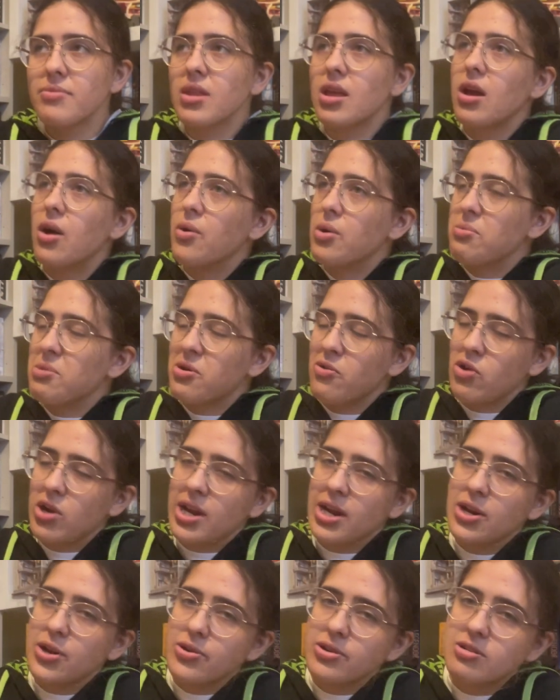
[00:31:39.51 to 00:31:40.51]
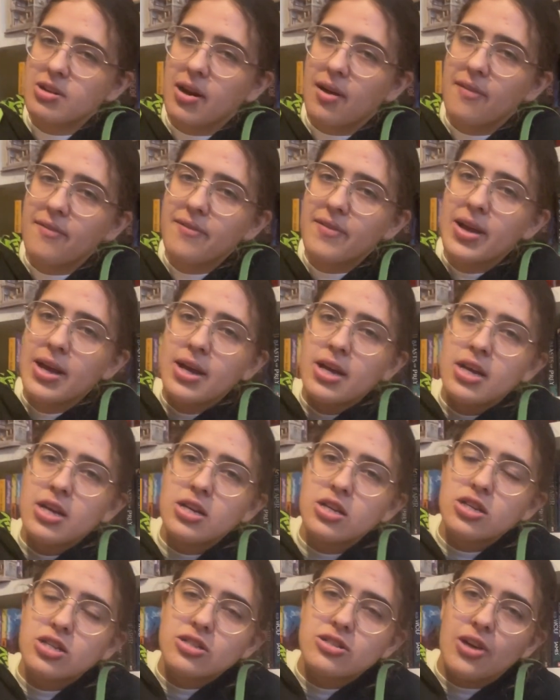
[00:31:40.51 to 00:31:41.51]
I want to be reading new stuff.
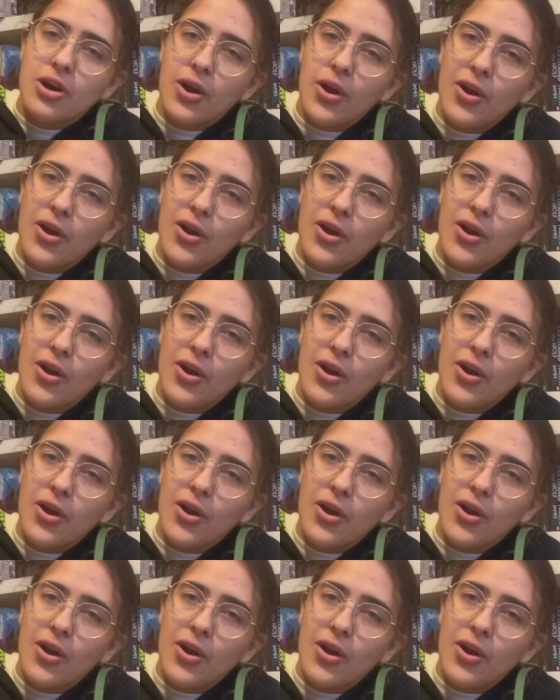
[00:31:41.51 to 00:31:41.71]
So